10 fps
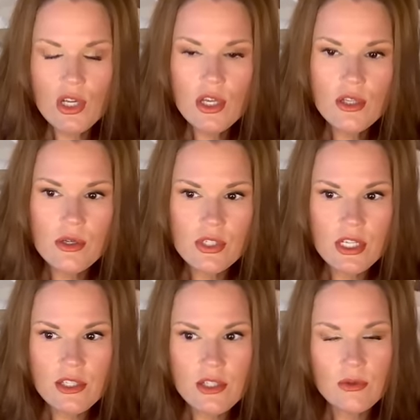You're
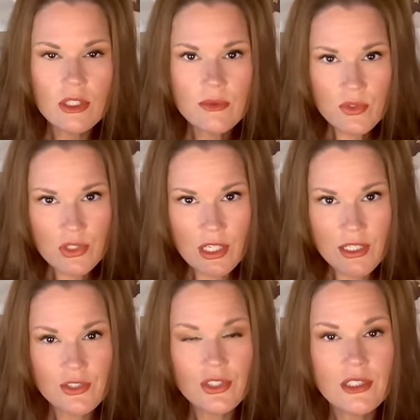saying you love this
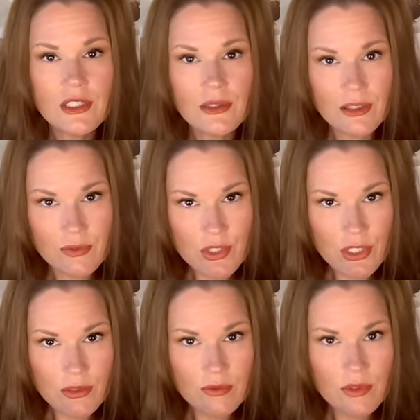connection like you love
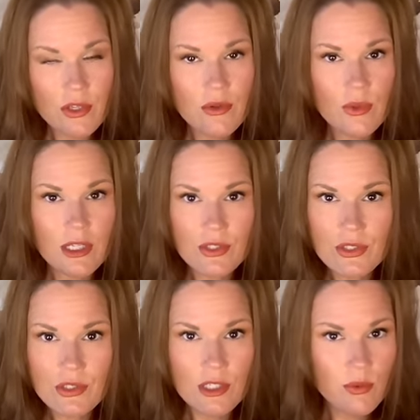yourself.
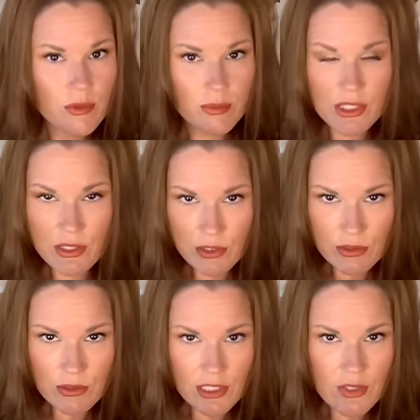Otherwise, it wouldn't be there.
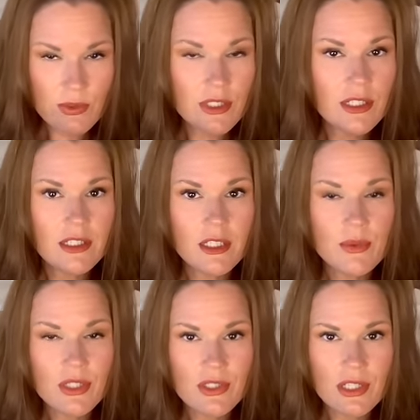That's what the Nine of
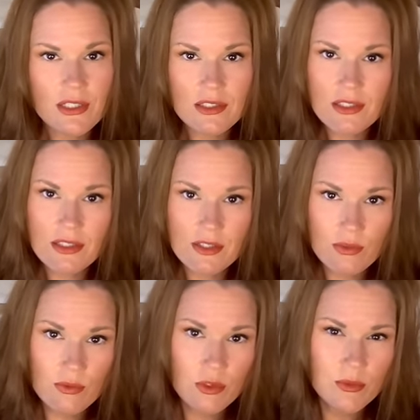Cups is, guys. It's a lesser
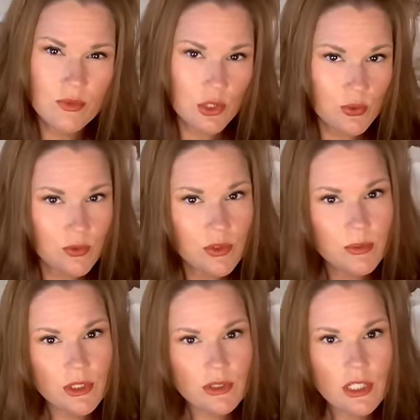form of wish
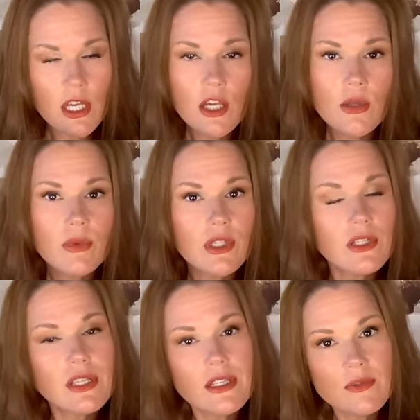fulfillment.
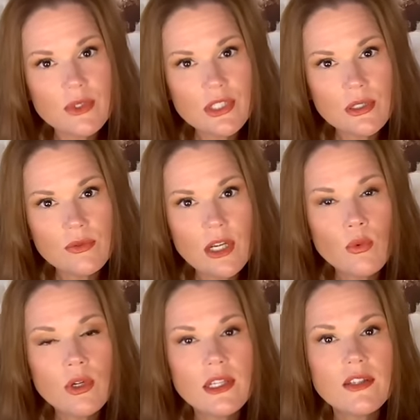Because I love myself, I
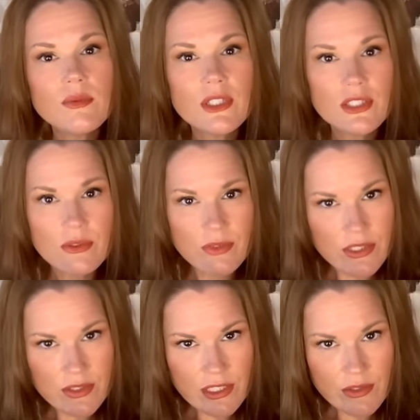want to give myself
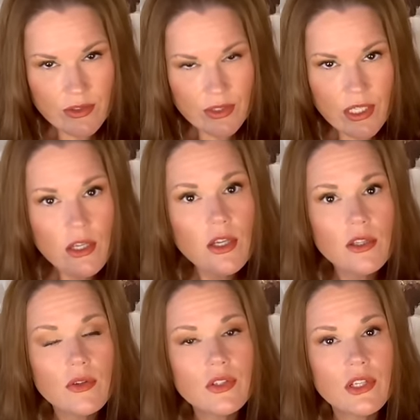these things.
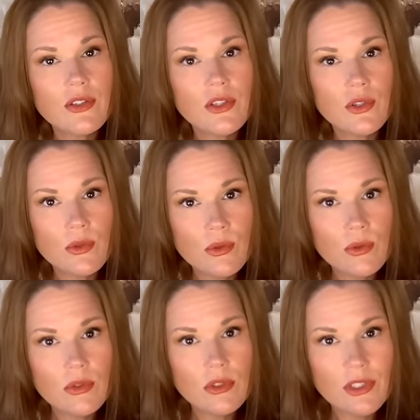You're saying that you
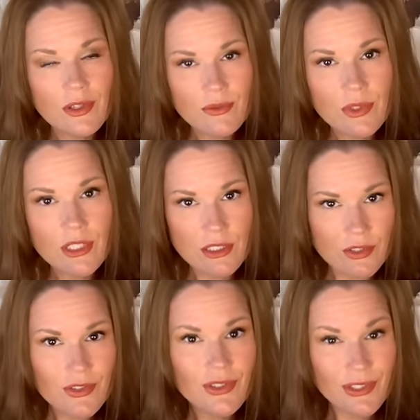love a
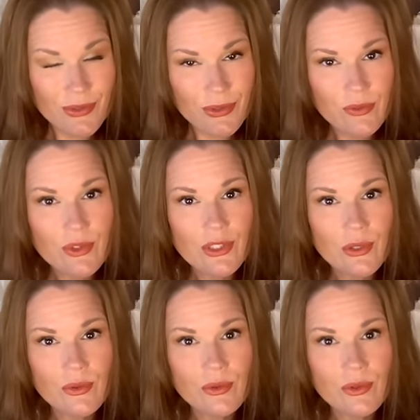connection like you love
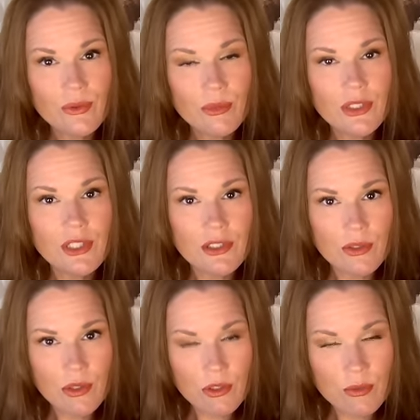yourself, but that
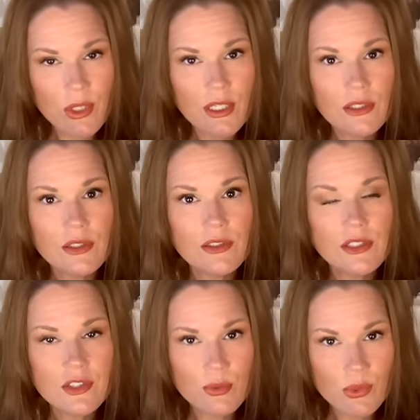you're hurt by it,
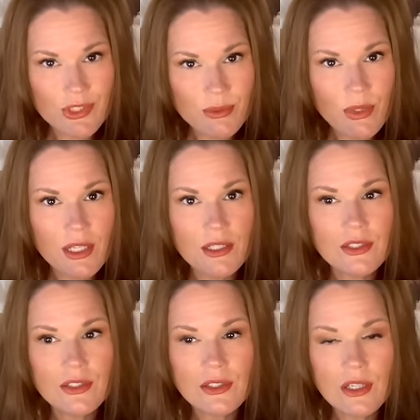disappointed by
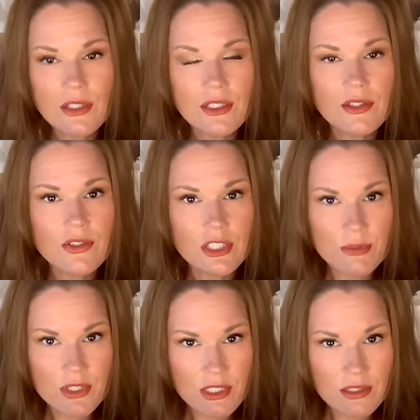it, and that there's
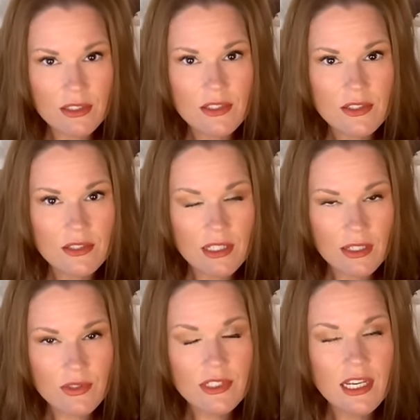upset that's
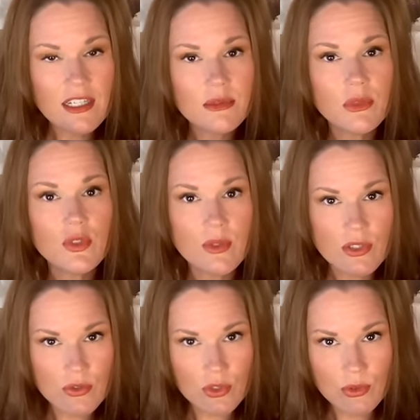outstanding between
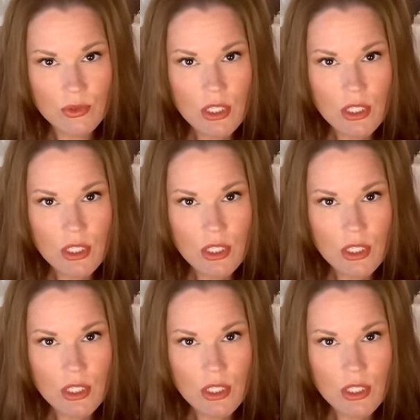you two.